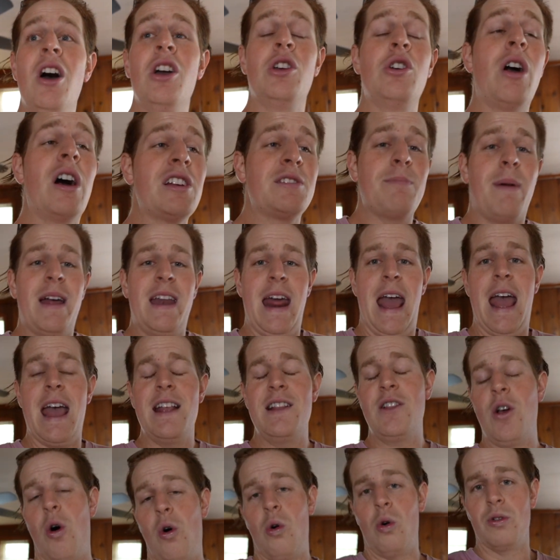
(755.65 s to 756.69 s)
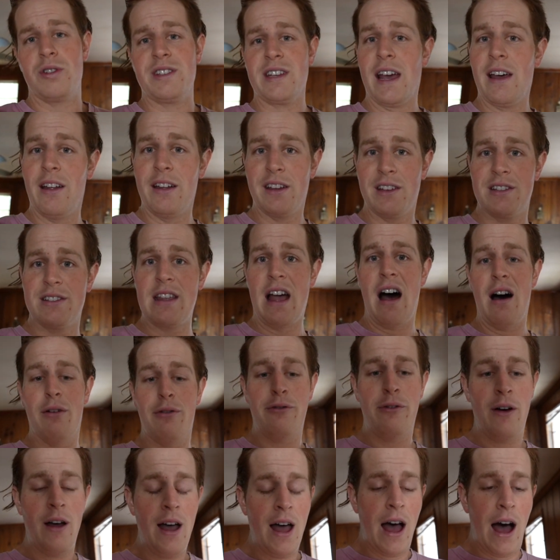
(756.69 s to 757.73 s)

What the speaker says: You guys might hate the wholesaling stuff.